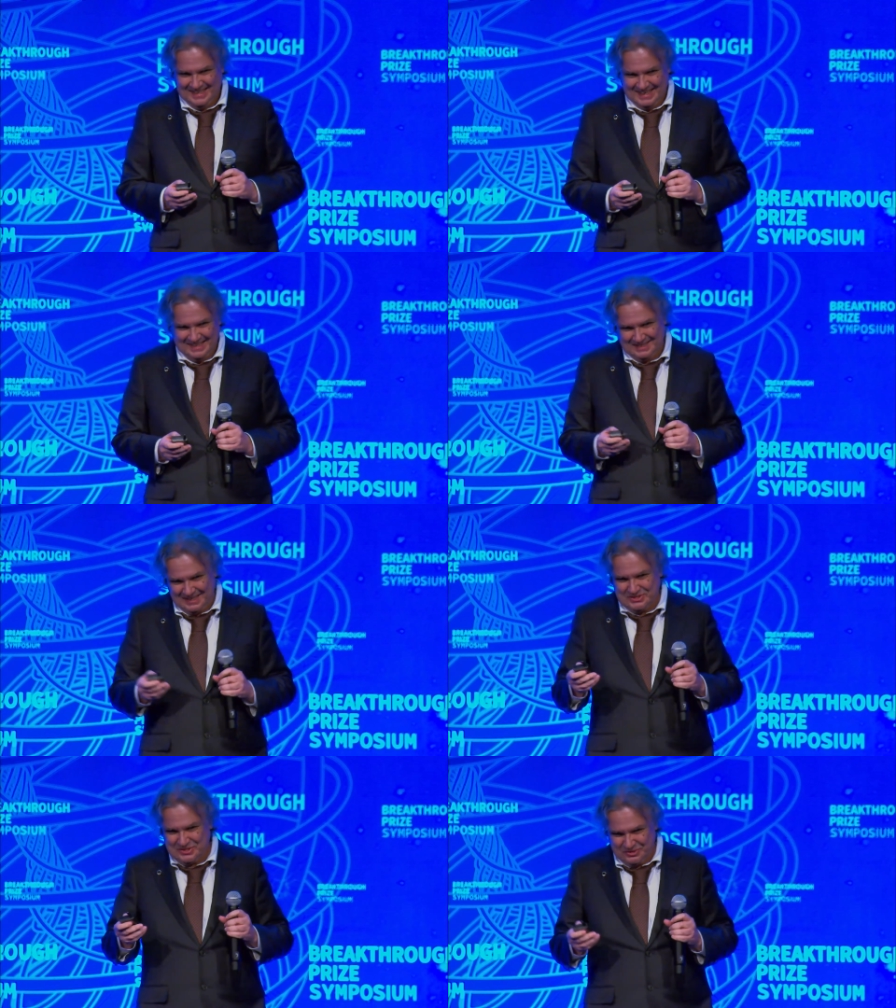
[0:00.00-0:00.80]
I'll
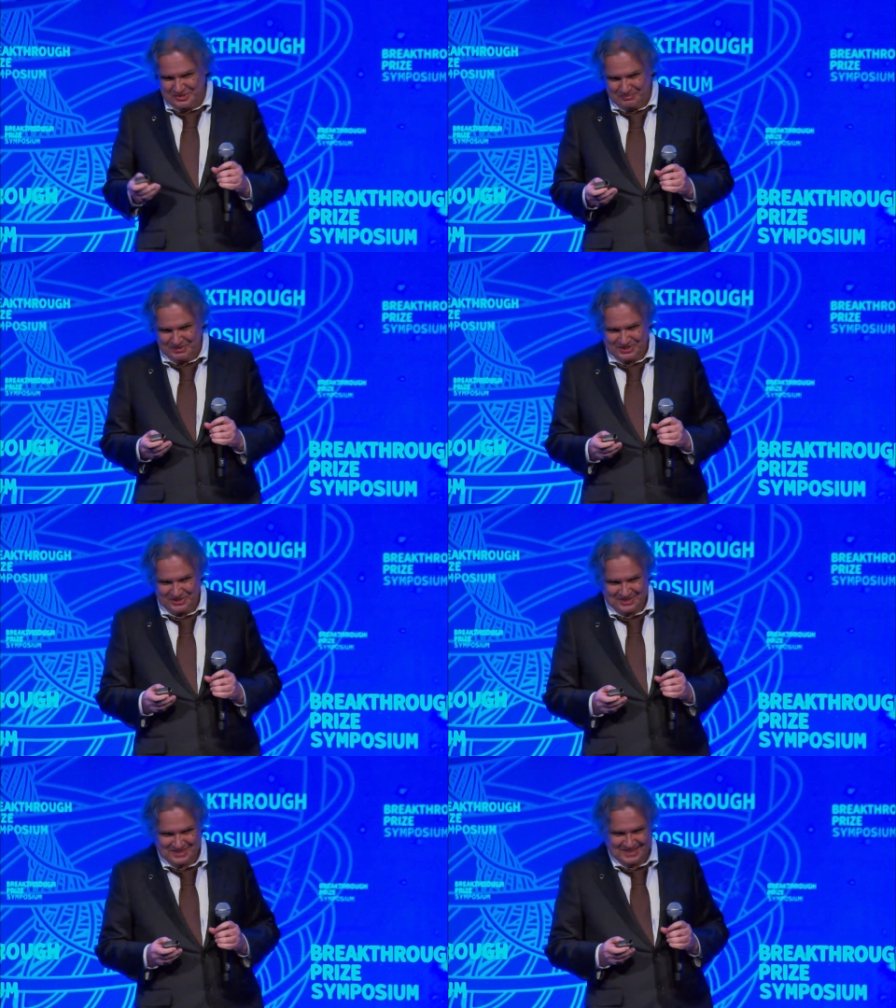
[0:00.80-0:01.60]
try to show you some
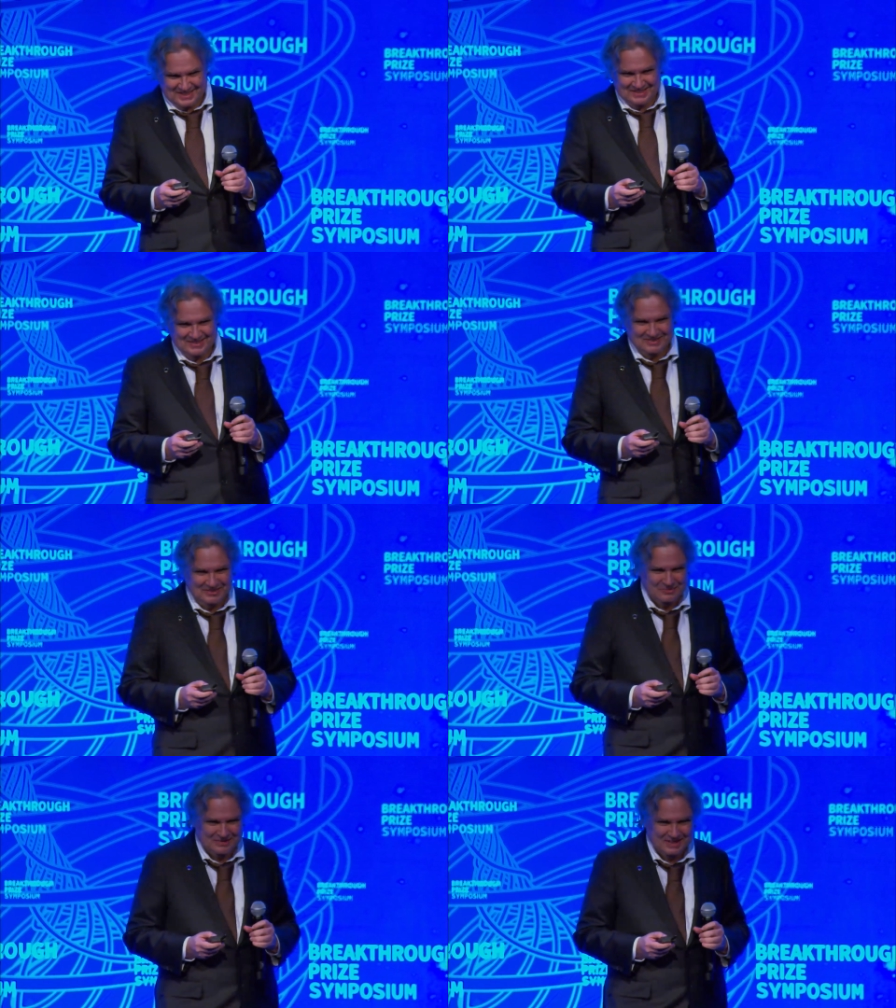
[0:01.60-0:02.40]
pictures and
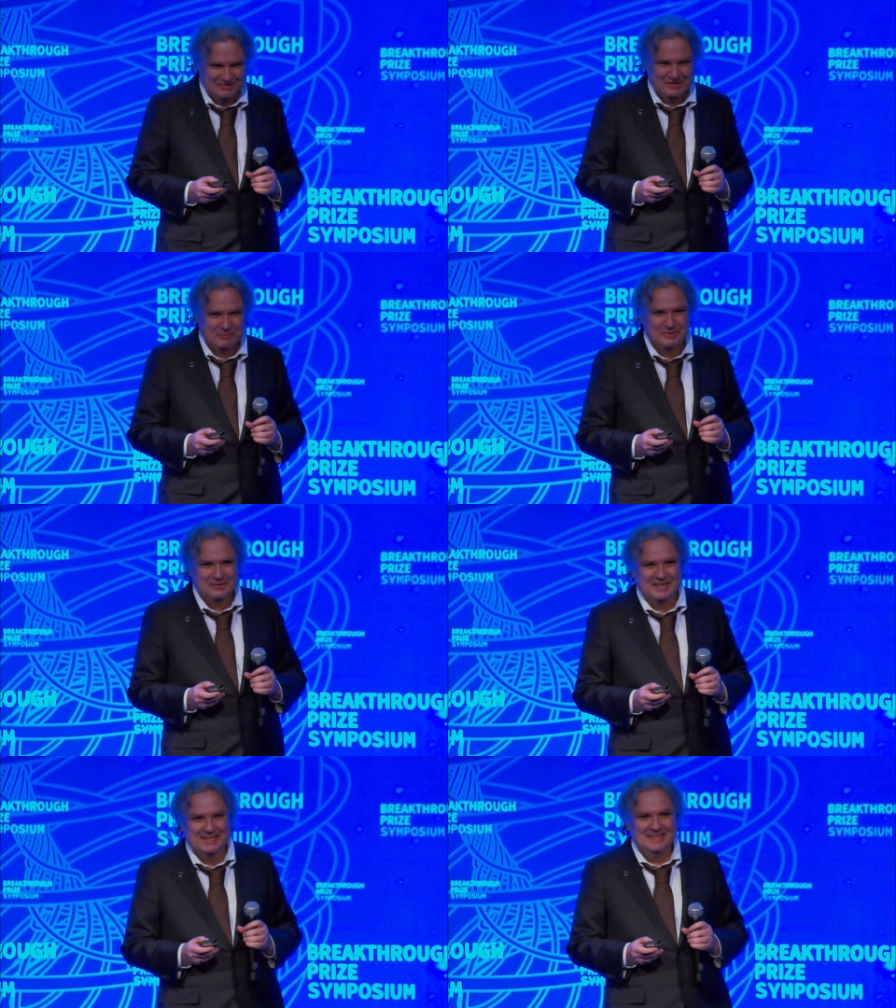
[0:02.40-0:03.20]
hopefully everything will be
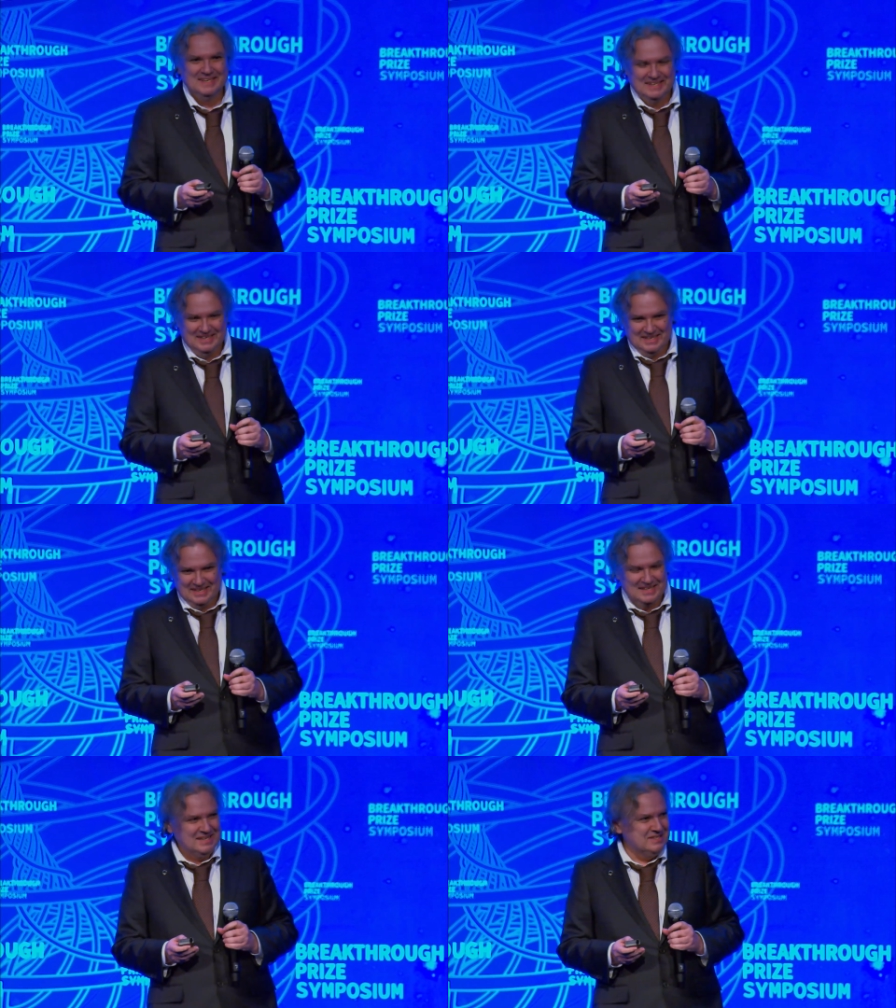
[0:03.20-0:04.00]
okay.
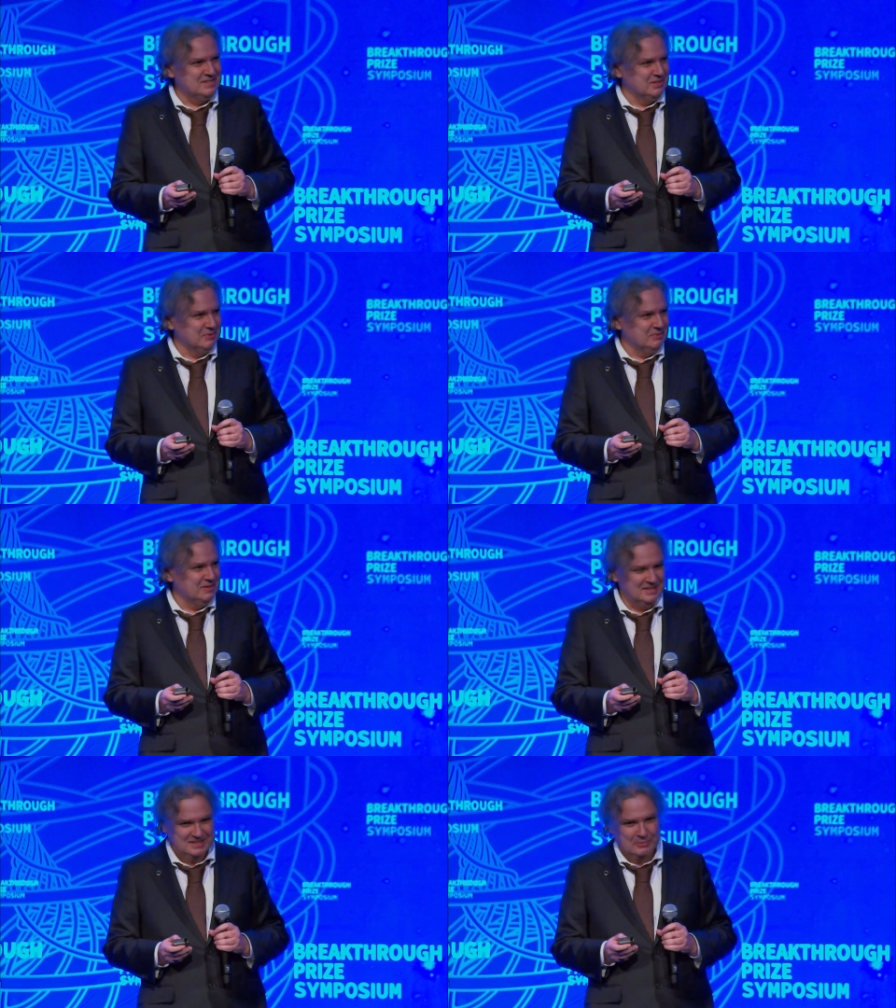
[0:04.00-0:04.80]
Uh, so
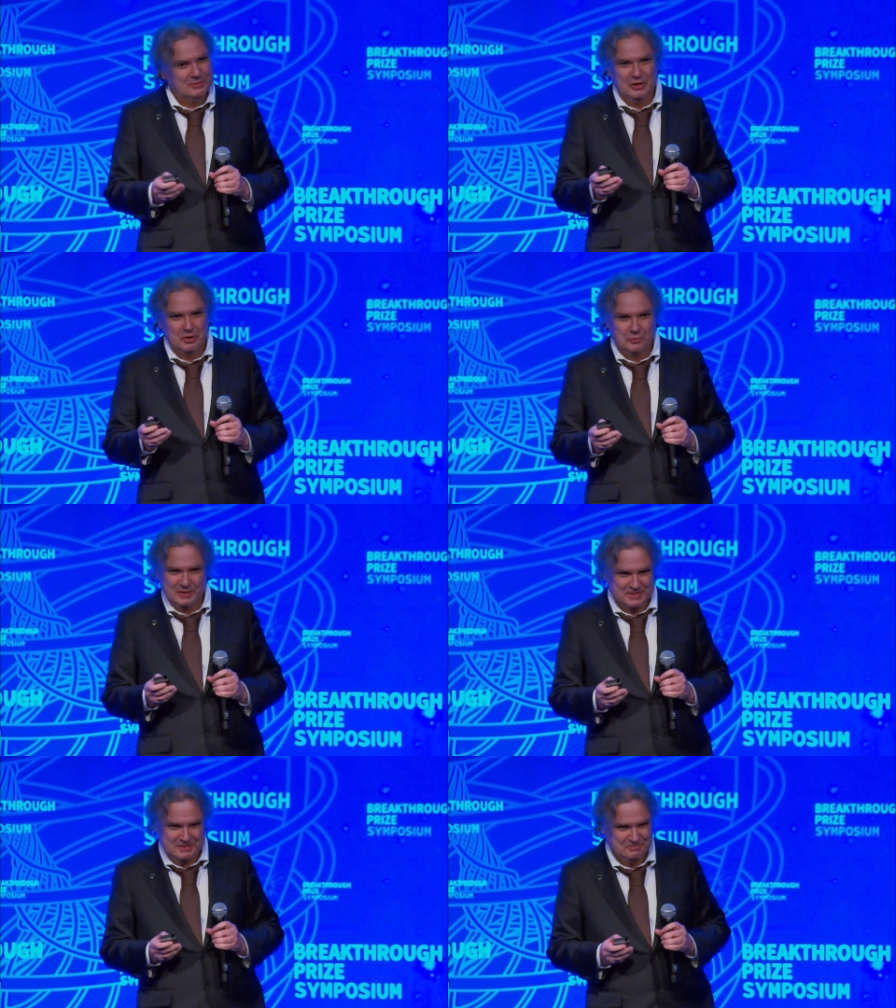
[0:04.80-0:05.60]
there'll be no
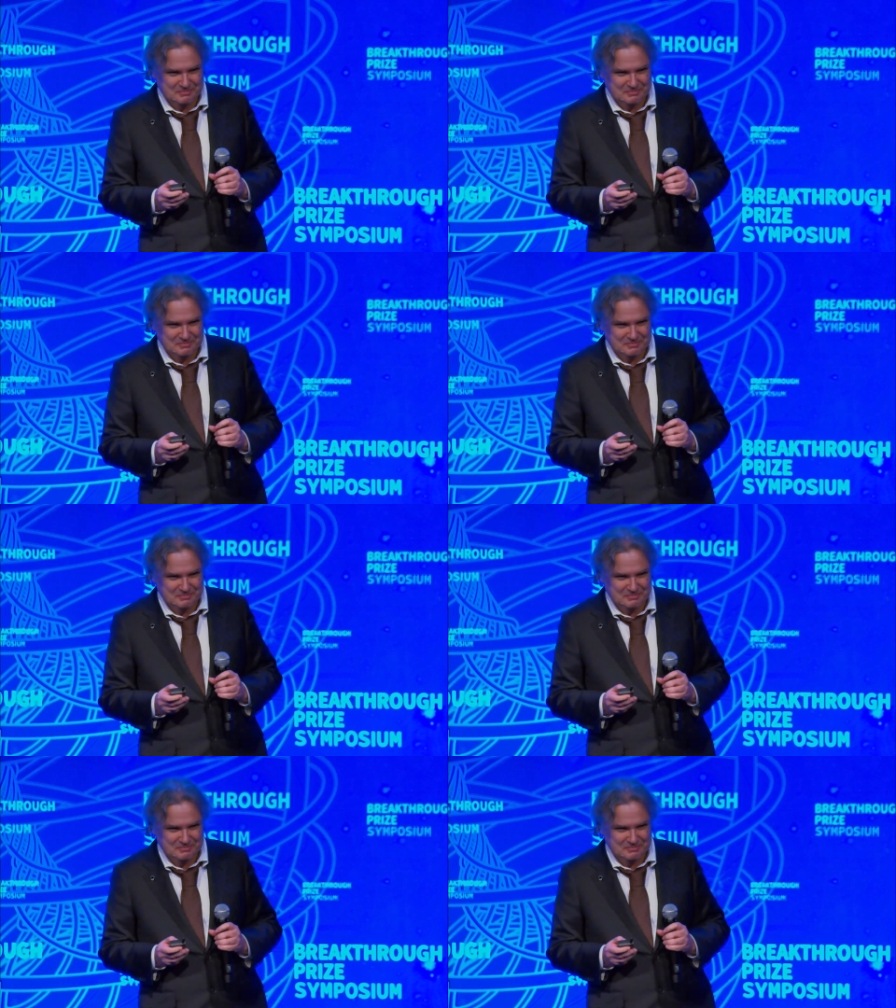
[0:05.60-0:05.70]
quiz.